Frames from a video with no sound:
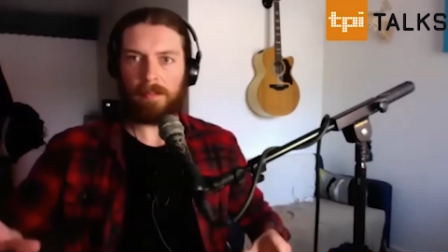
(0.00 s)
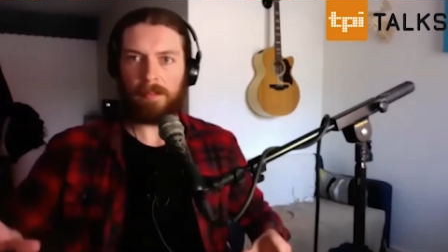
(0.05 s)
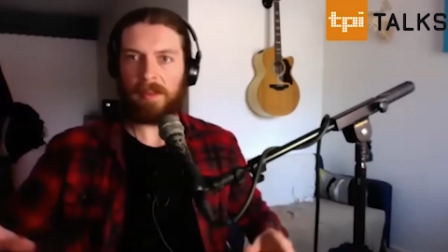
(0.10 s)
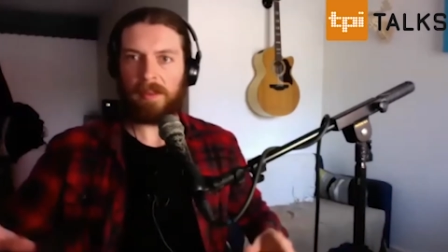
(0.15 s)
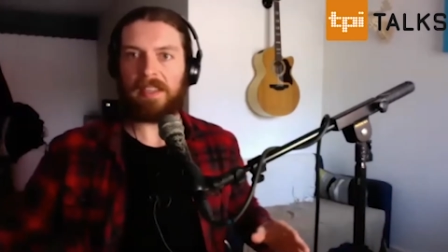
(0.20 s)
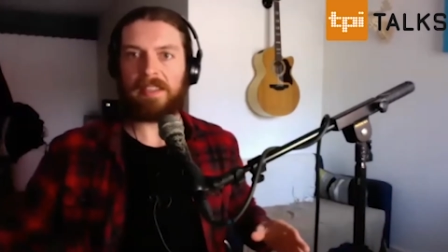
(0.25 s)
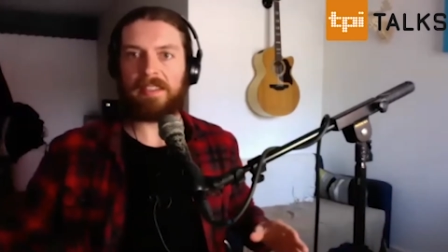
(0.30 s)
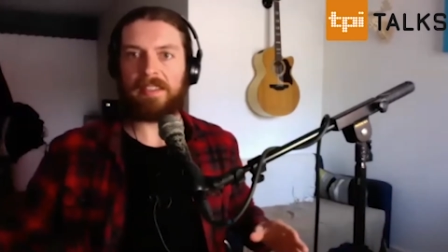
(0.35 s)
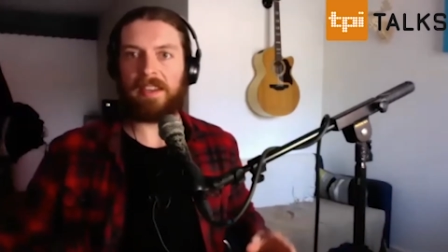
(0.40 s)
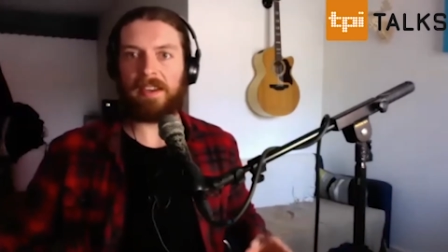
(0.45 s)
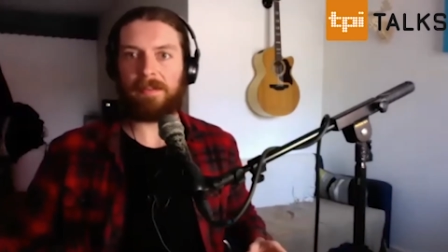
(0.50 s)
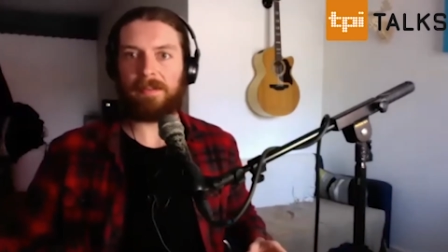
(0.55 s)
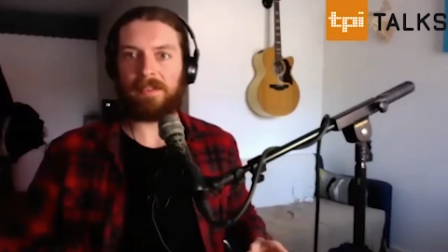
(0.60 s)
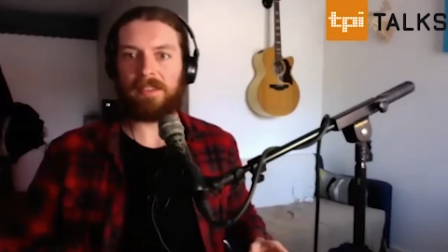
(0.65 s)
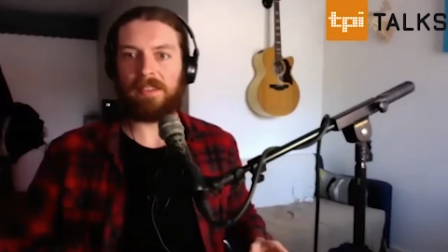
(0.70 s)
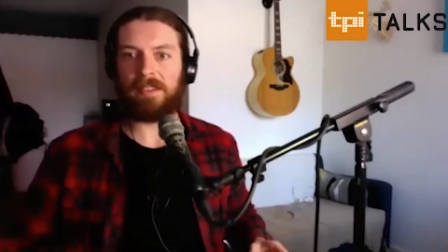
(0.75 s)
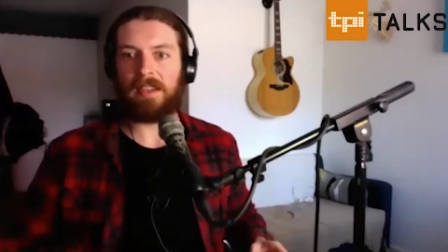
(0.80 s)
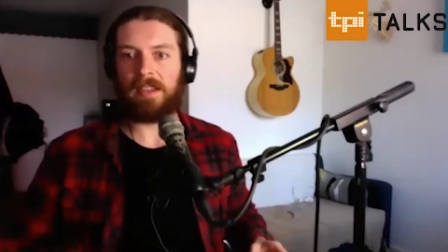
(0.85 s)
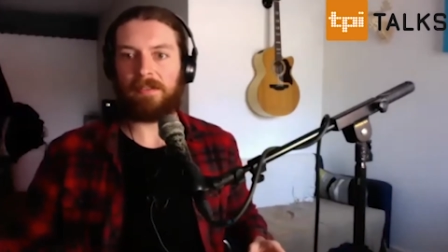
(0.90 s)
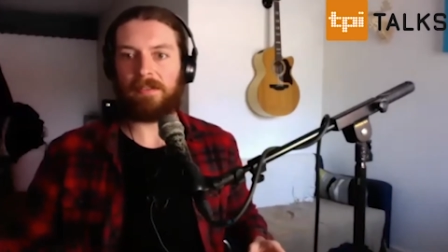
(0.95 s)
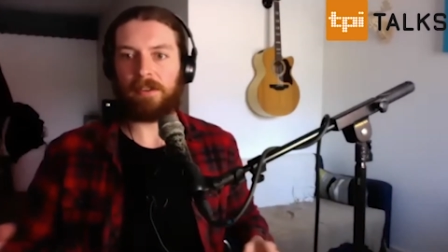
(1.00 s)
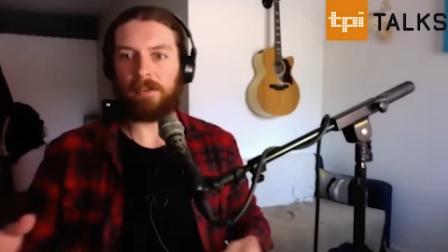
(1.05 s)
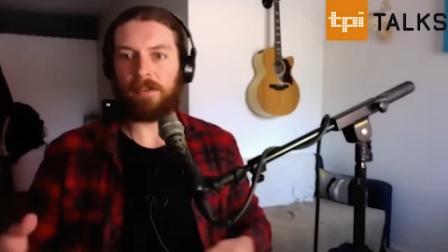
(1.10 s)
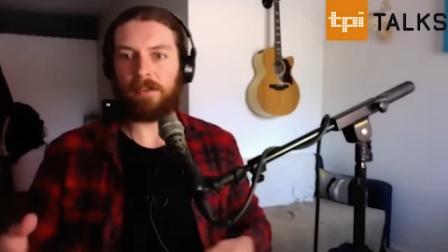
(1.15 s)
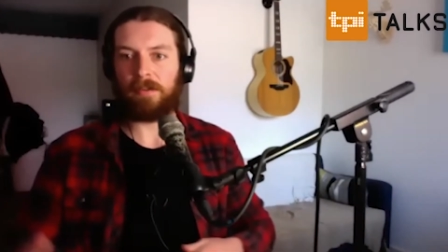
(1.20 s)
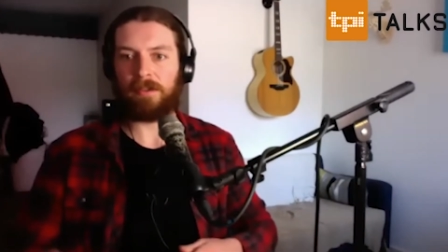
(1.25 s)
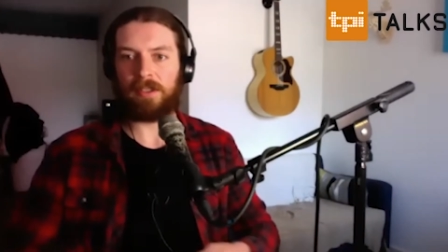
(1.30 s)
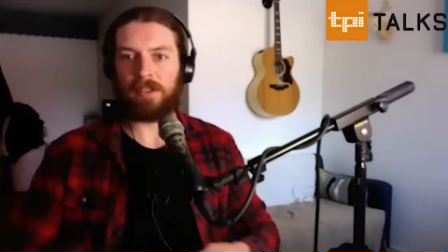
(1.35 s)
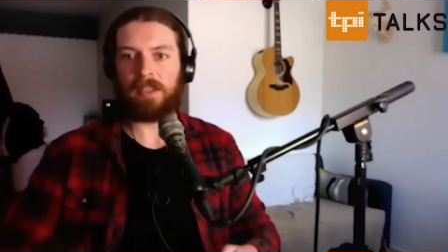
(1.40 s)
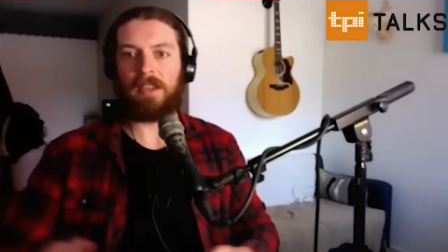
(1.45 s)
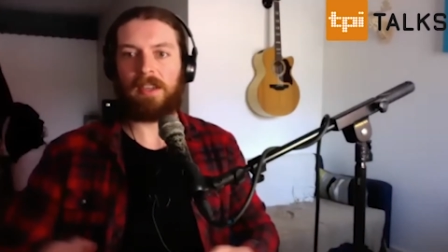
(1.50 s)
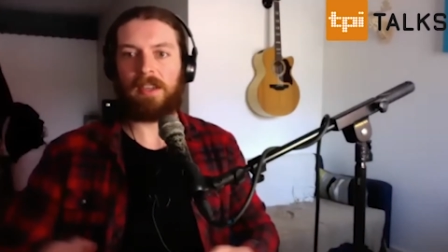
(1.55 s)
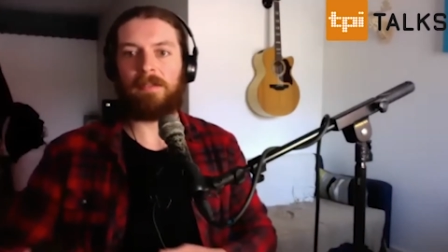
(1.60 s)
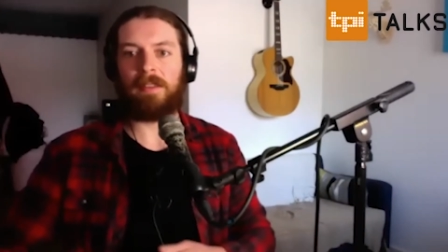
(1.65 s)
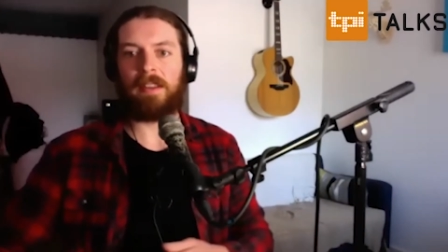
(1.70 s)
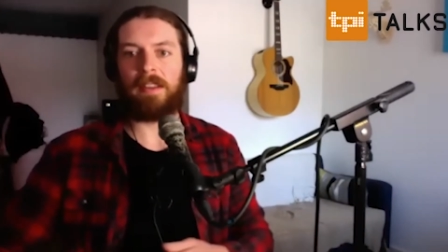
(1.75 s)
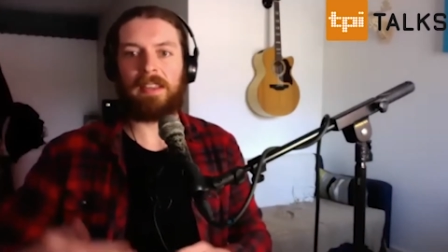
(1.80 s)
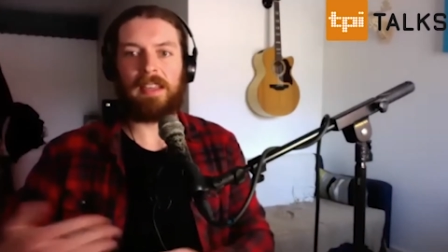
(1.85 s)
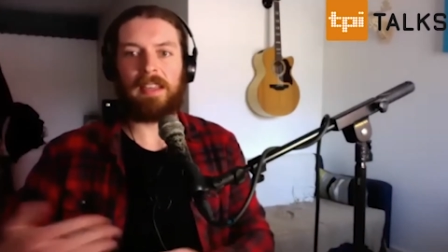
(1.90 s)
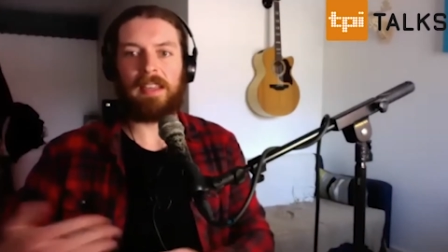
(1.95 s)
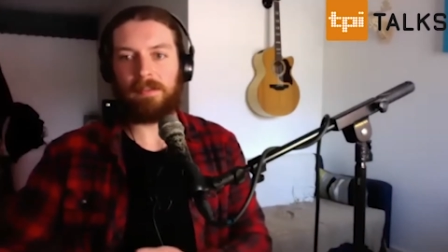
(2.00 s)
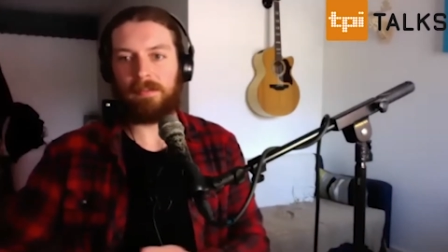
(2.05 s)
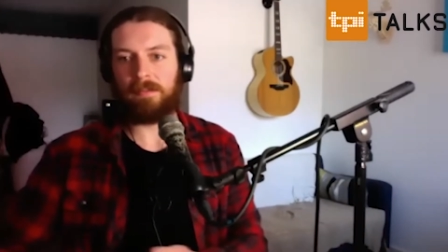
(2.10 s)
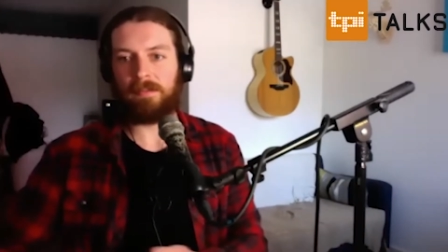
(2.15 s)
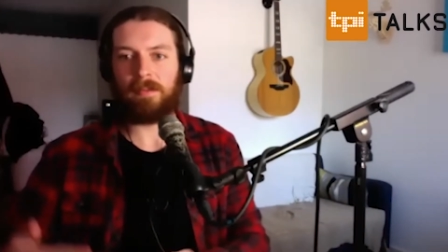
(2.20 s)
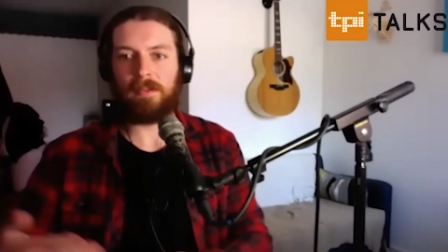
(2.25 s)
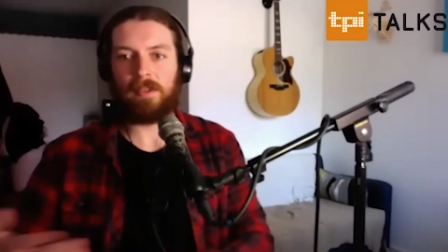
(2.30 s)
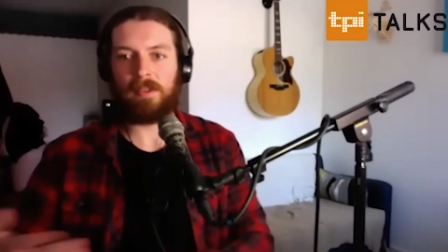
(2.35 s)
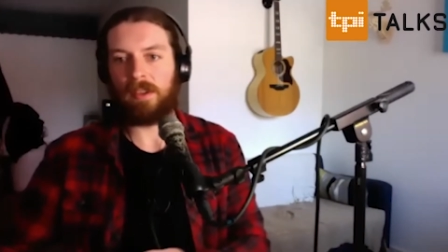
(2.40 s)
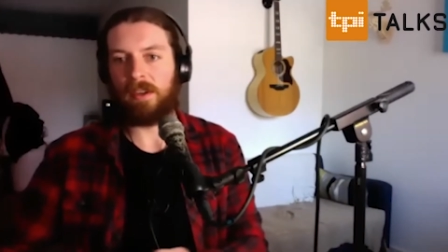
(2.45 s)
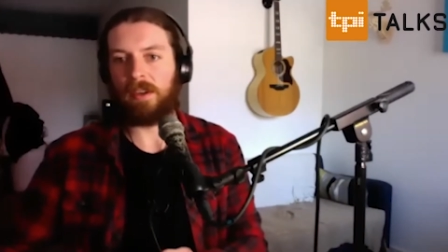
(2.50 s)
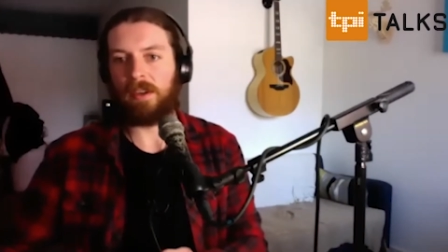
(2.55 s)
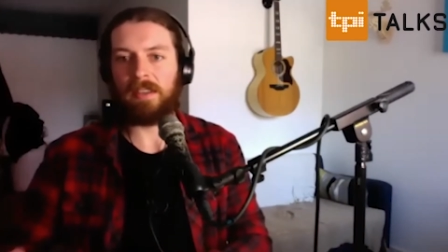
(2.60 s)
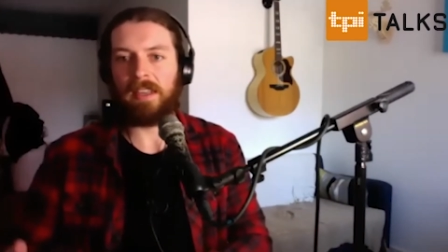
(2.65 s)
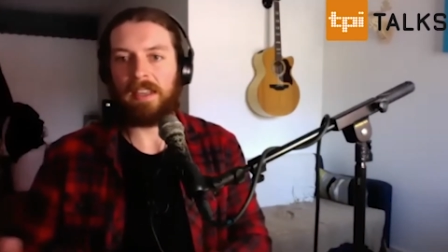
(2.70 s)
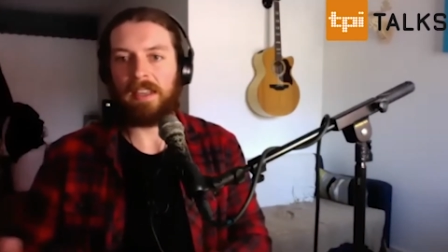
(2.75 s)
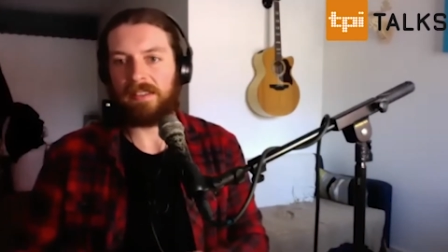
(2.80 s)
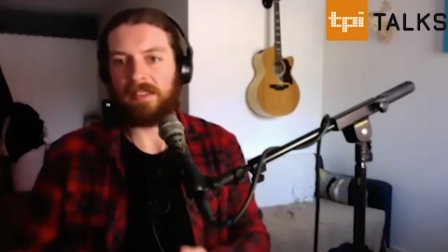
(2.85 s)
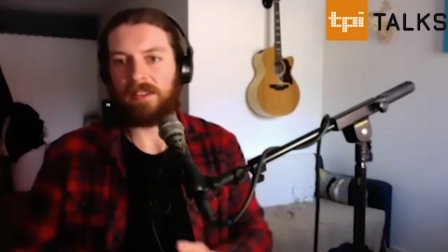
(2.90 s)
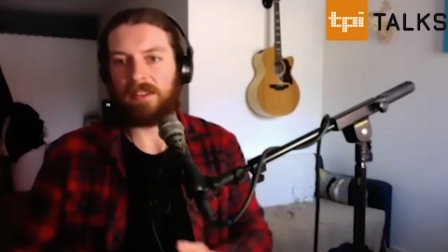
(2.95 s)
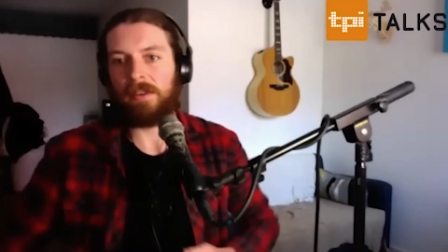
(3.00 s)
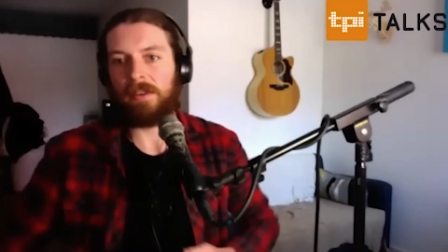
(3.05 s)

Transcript: mini setups in their living rooms to kind of like get you know to get to